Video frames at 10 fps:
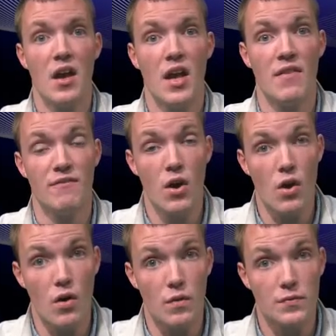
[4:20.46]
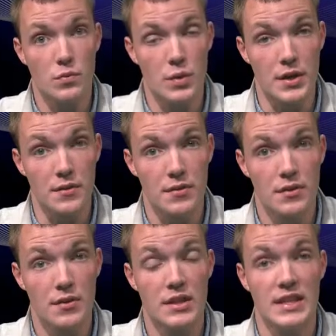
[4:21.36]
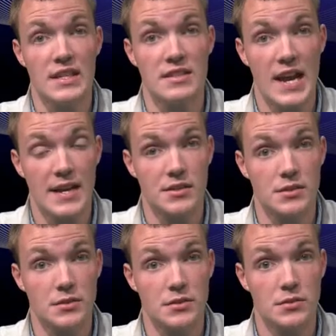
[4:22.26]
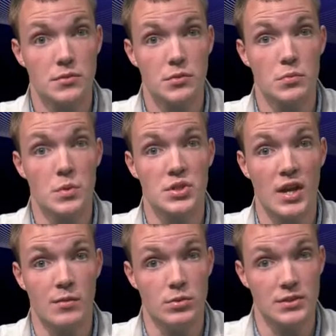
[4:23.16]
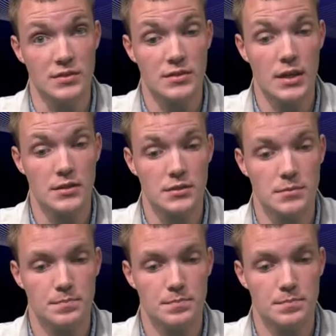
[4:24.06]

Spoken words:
involved with these actions, which I will discuss.